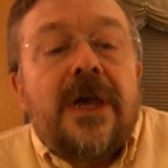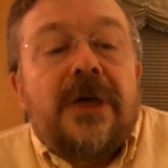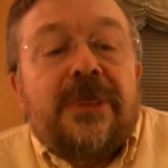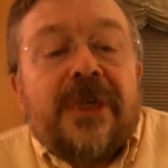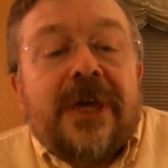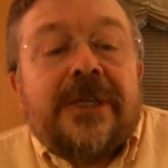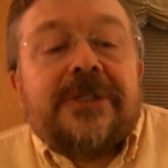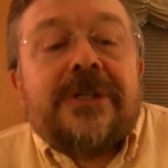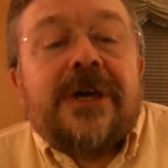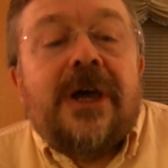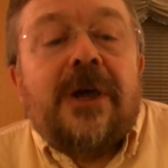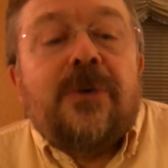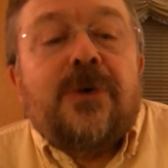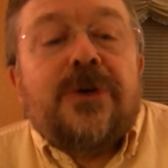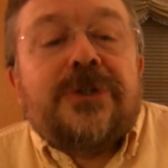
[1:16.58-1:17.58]
that
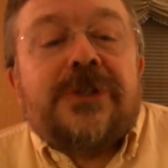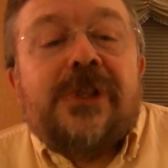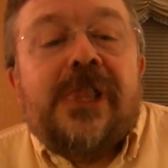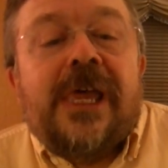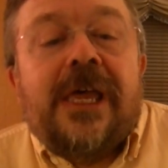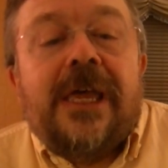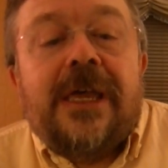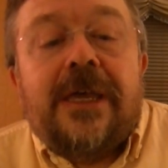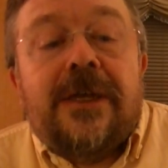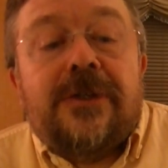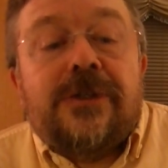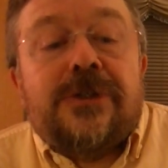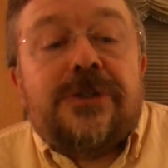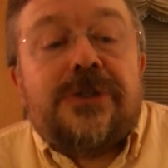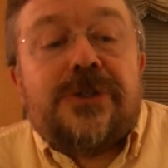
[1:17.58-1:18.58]
I was
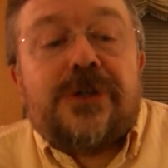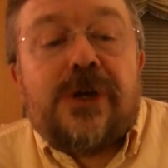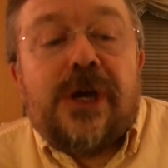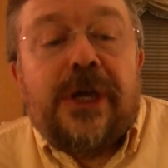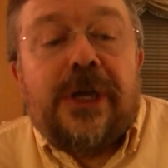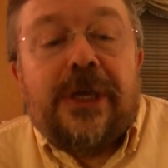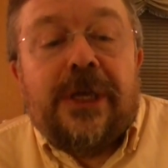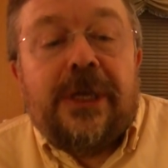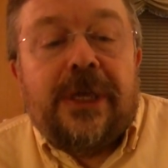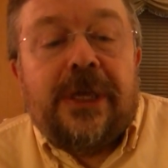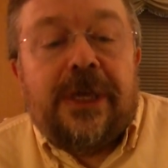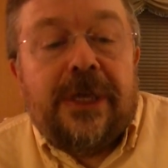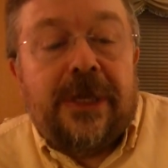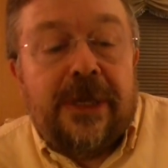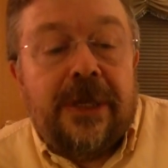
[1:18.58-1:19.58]
led
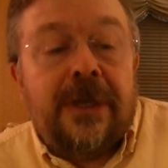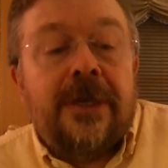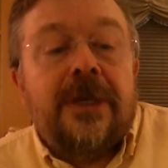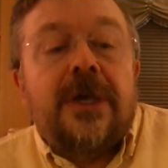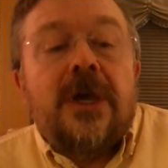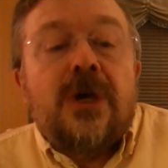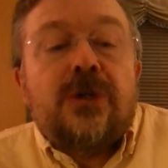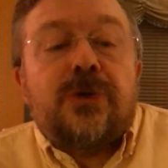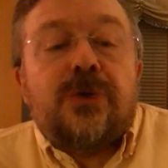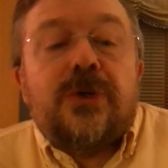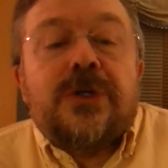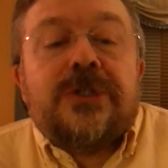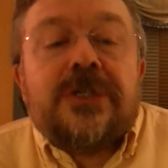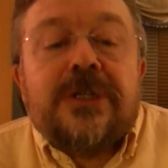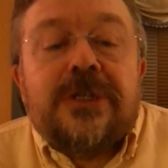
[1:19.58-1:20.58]
astray.
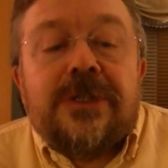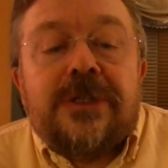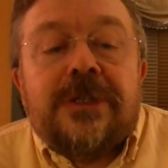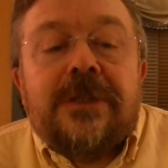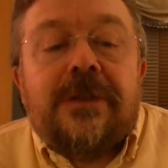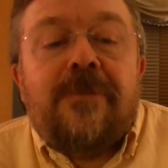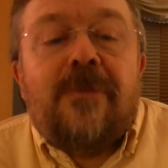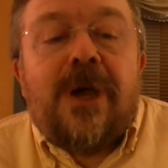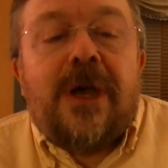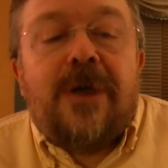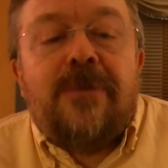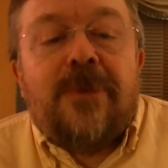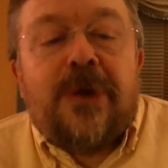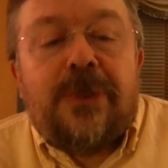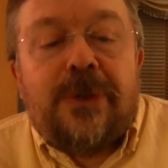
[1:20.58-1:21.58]
Twas in my
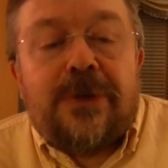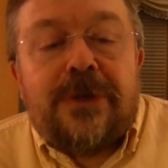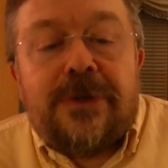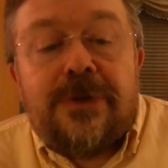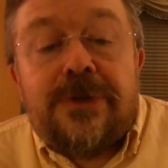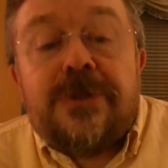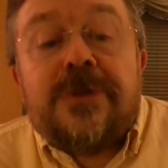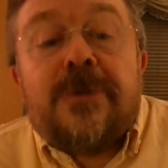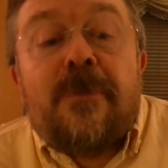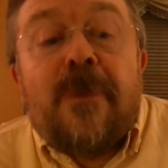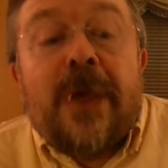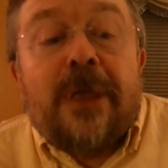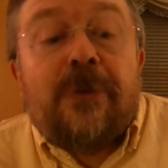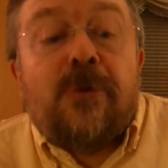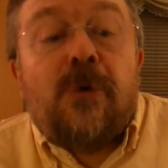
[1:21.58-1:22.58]
mother's
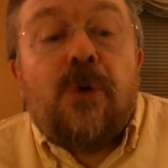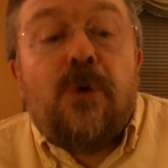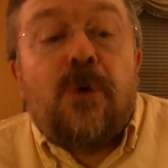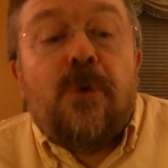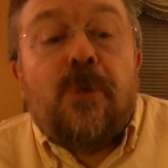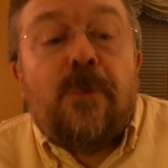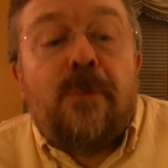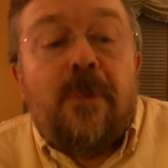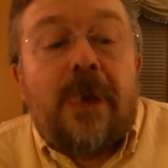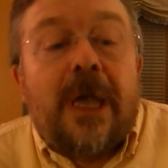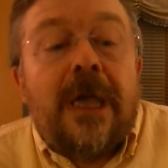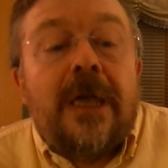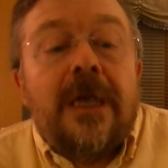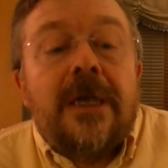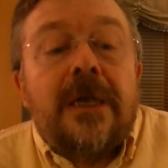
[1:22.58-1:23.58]
bedroom
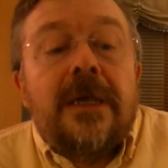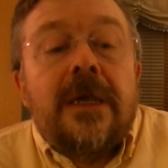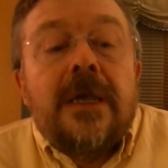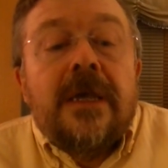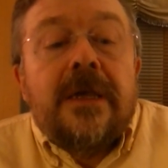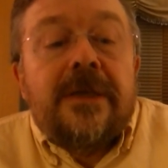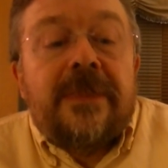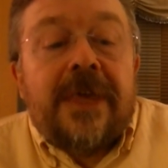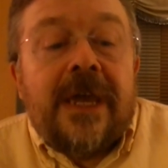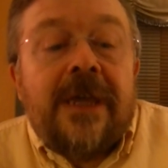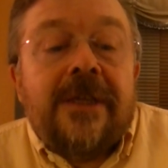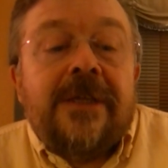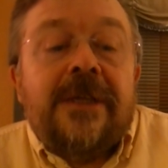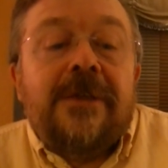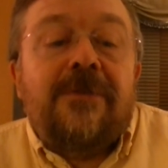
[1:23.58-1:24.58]

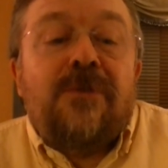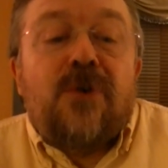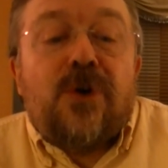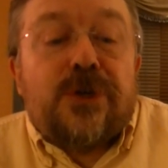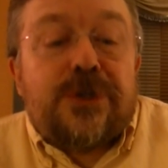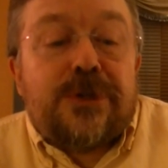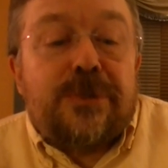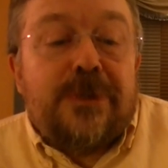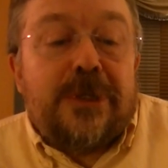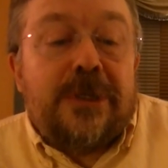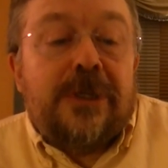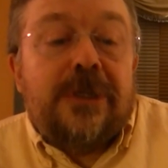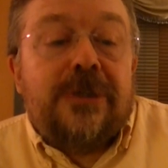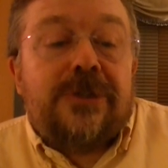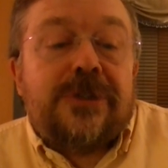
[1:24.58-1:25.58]
that he forced me
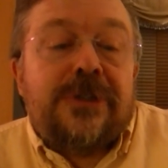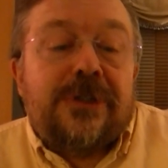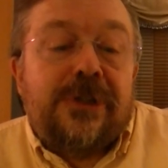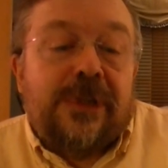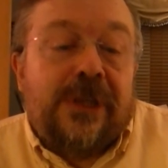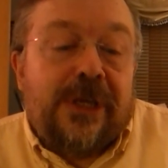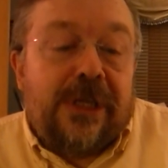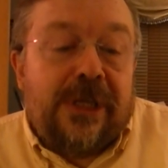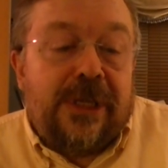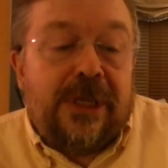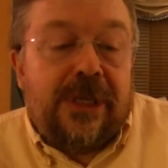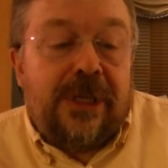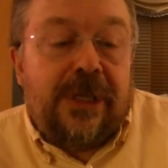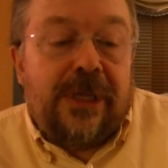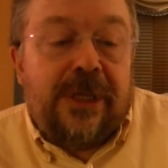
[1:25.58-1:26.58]
to
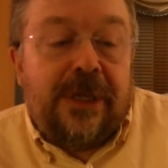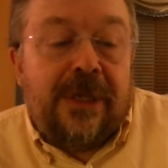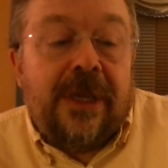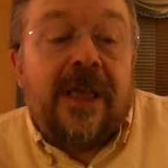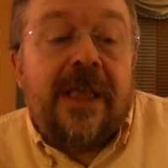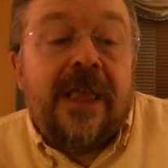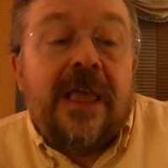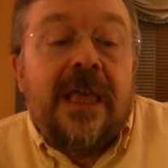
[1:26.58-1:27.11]
lay